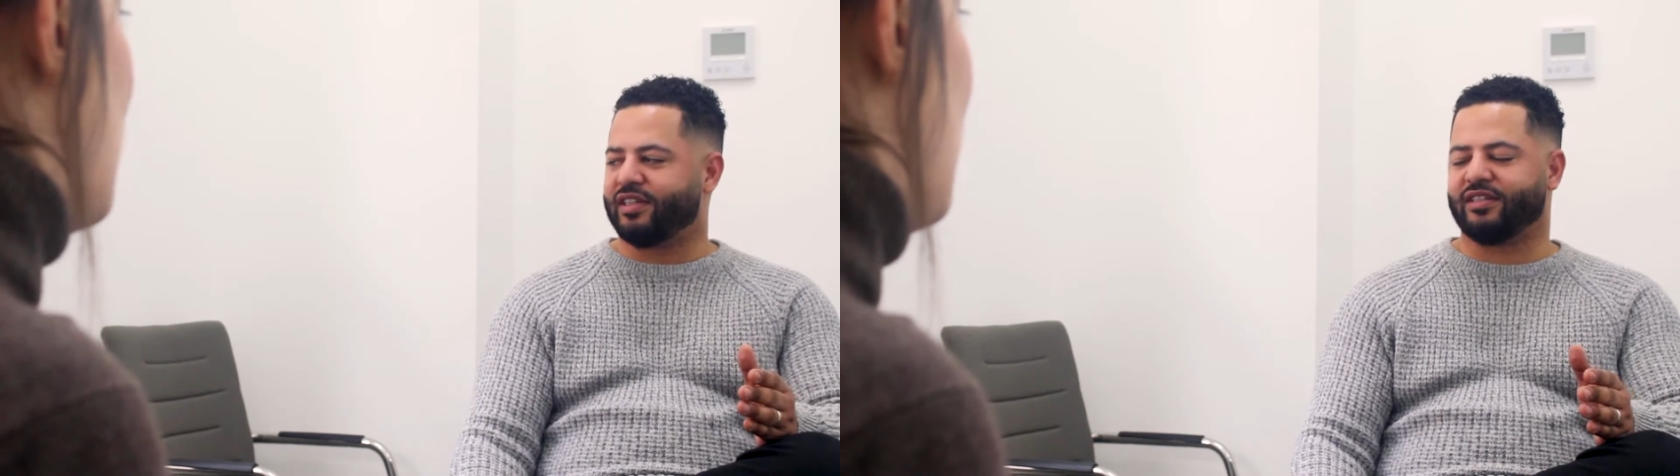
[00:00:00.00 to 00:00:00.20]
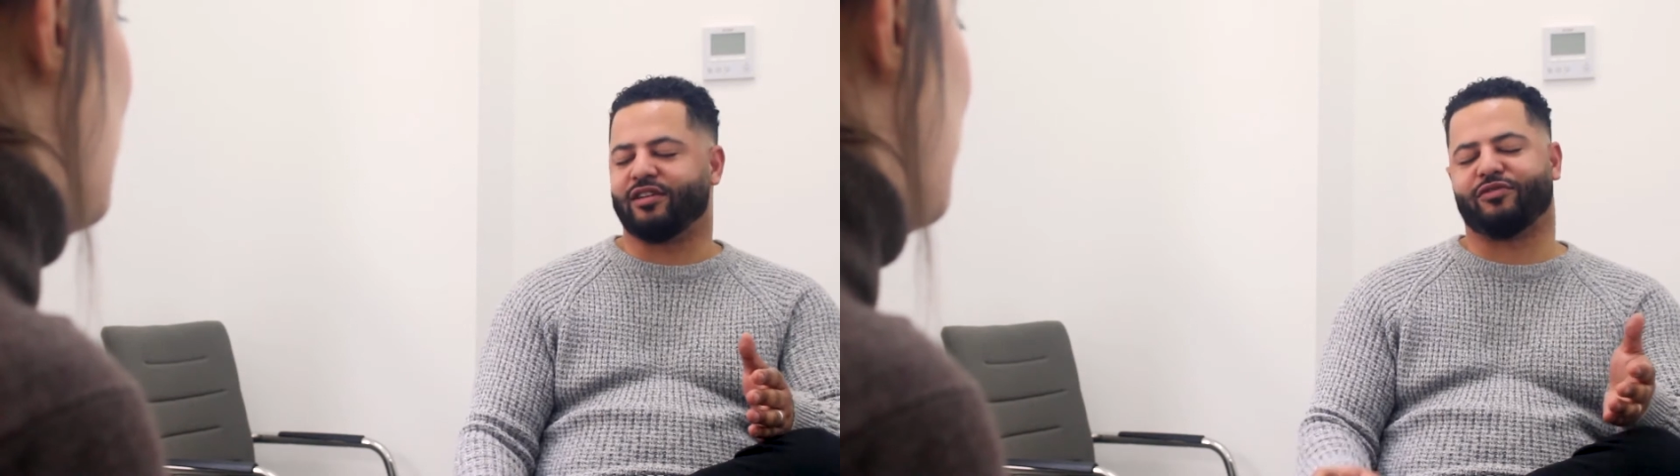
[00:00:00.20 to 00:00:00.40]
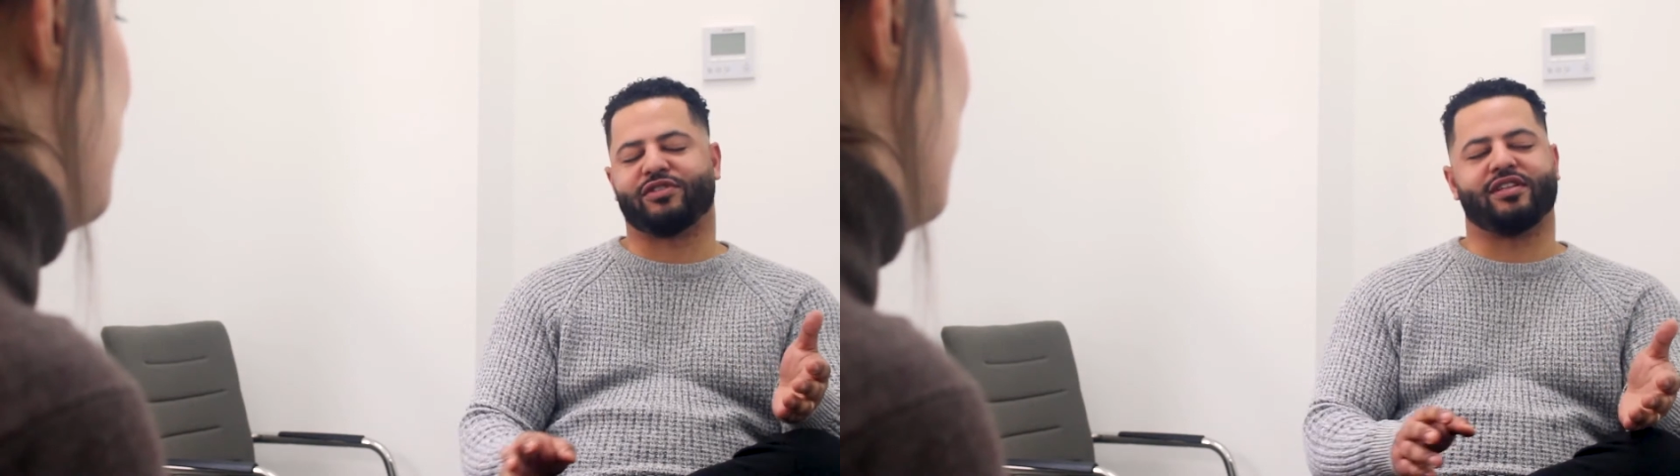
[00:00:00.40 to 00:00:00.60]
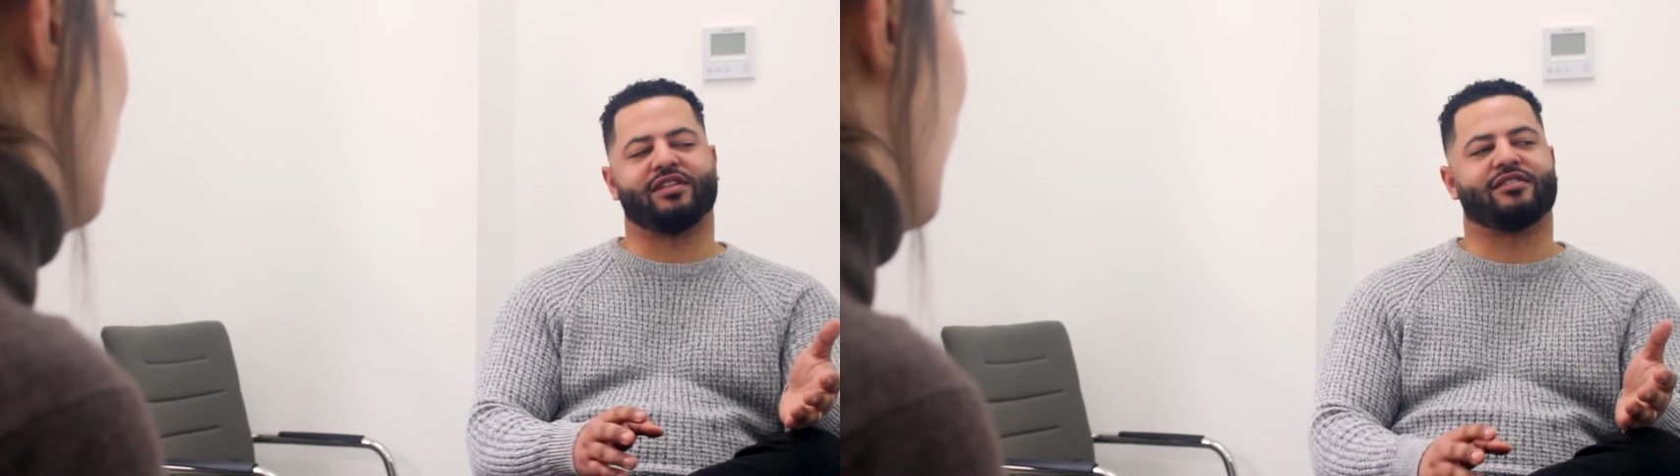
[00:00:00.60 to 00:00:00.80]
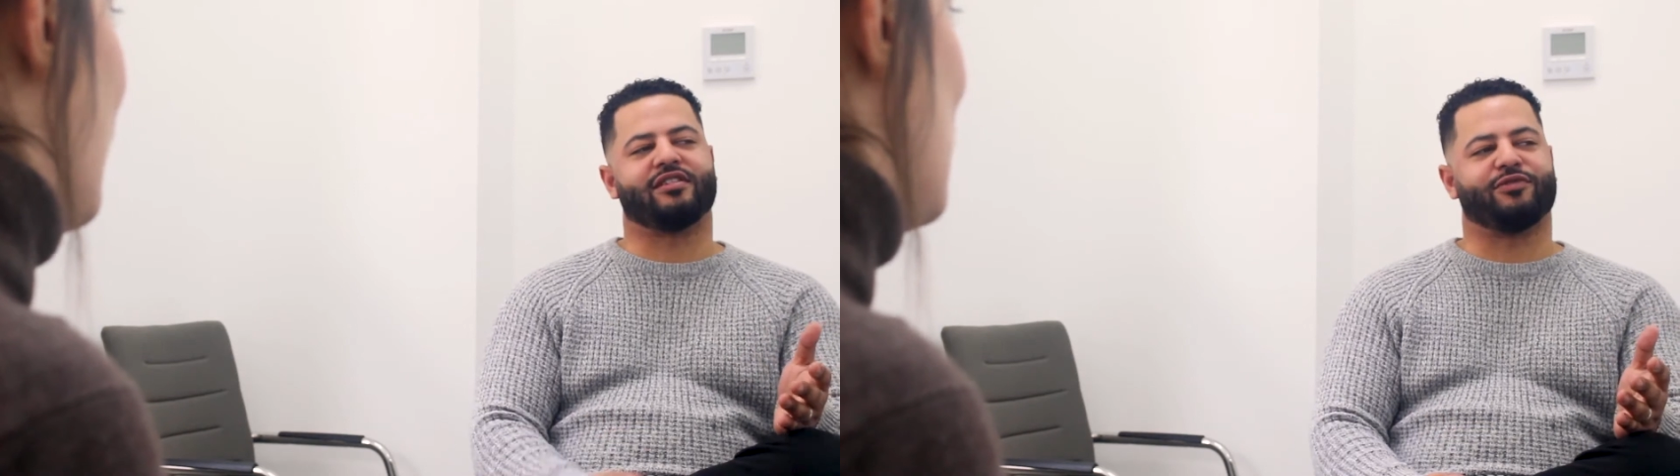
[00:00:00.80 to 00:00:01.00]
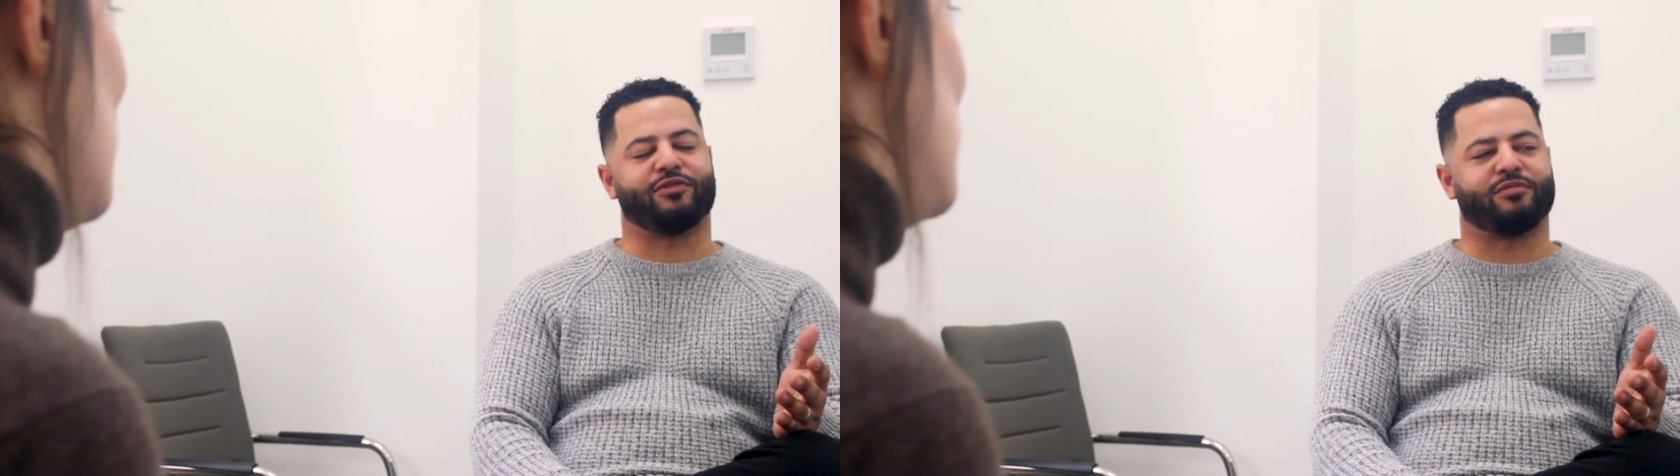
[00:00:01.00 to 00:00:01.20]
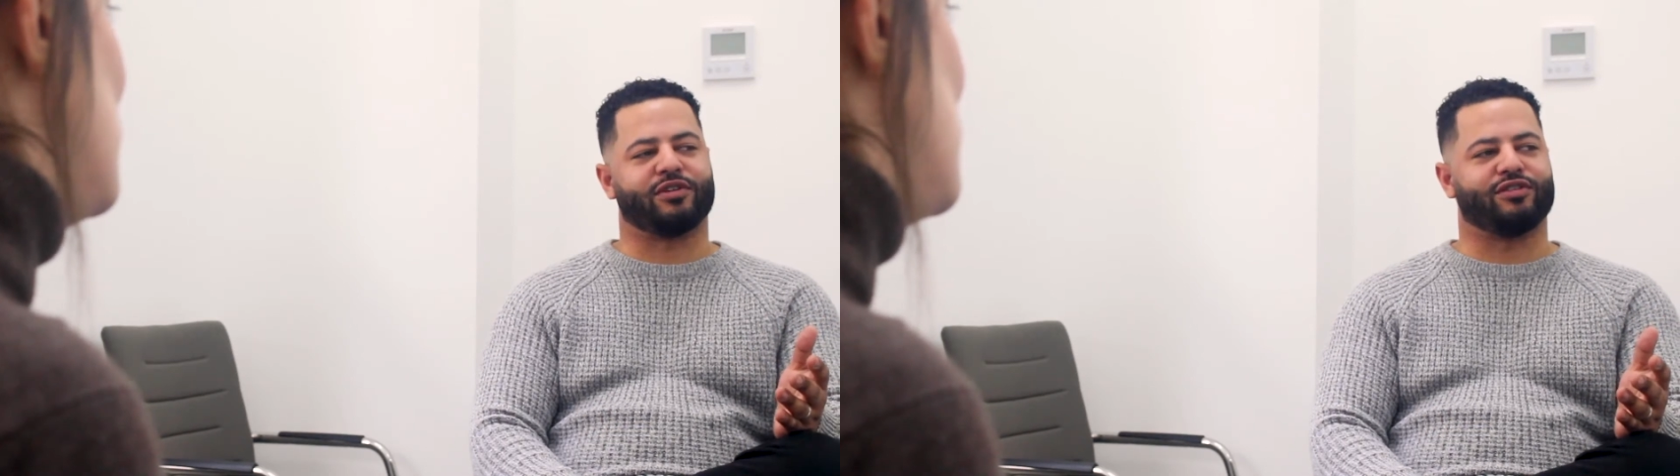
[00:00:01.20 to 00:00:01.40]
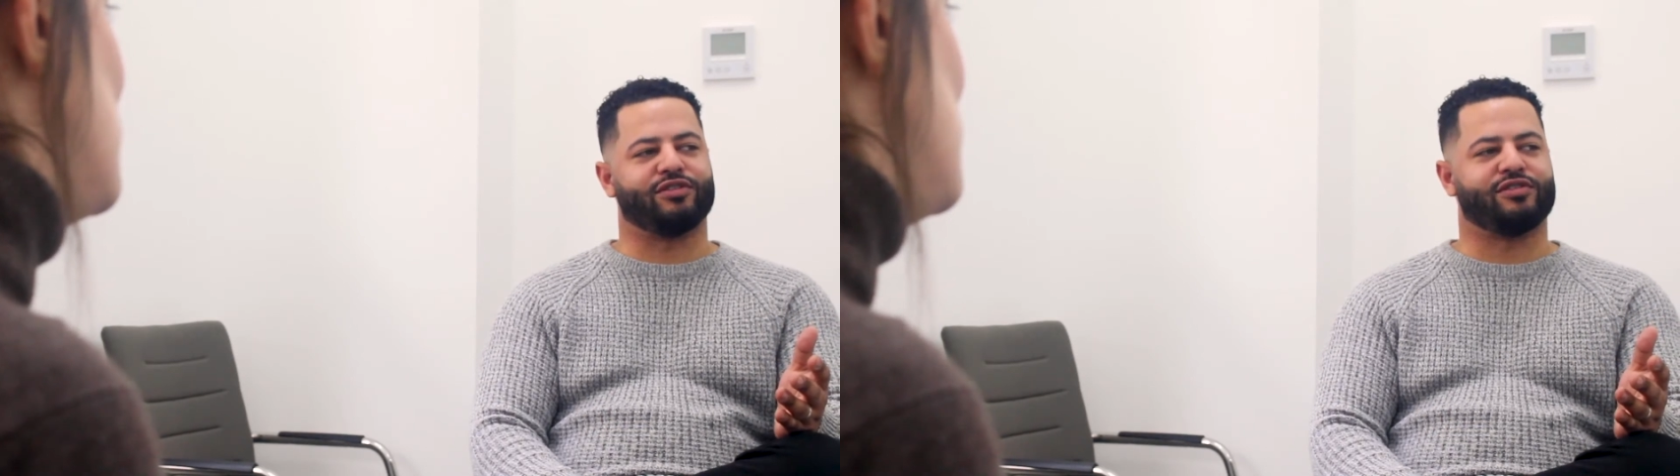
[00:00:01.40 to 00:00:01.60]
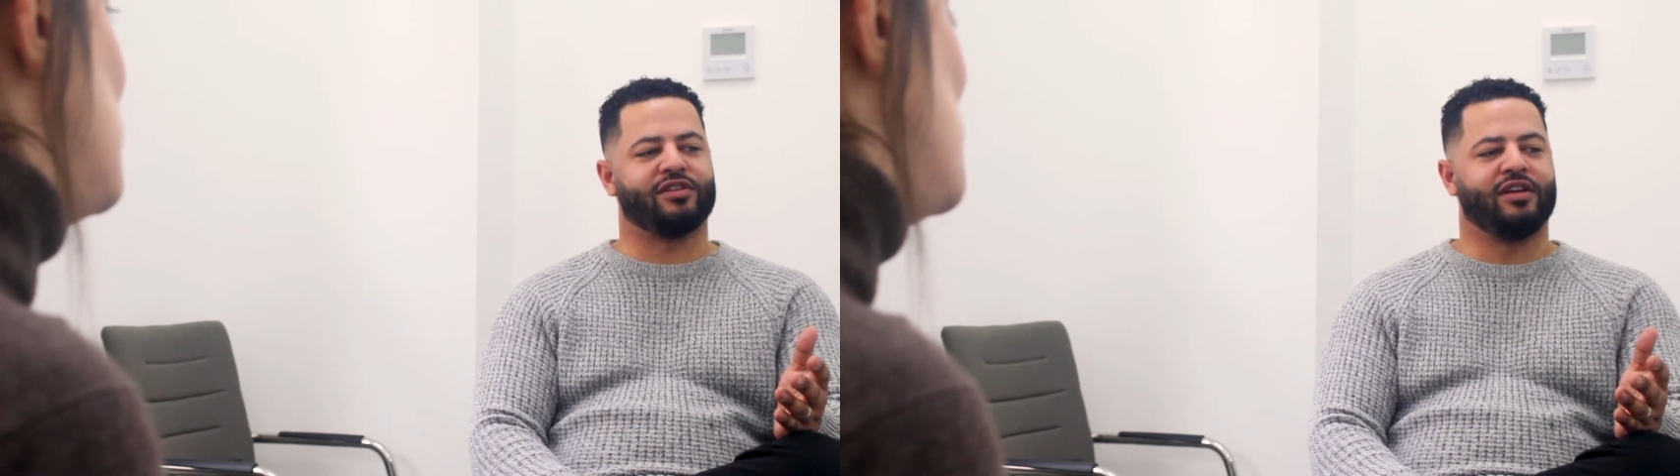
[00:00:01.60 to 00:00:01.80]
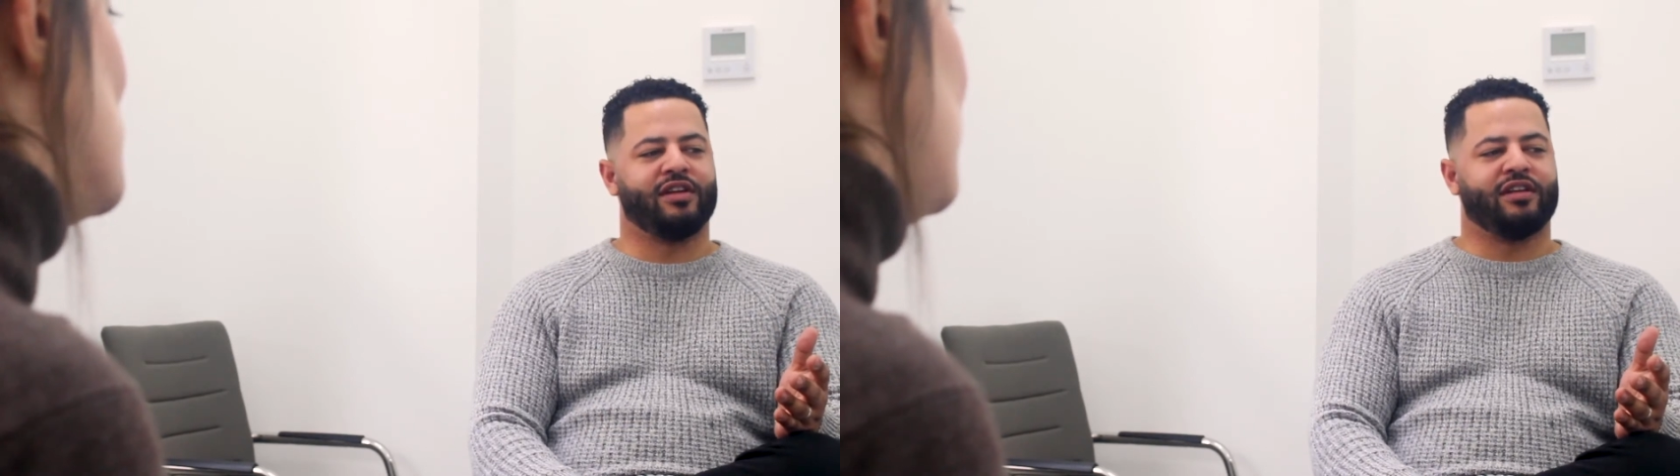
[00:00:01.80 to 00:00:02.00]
and obviously it's different because,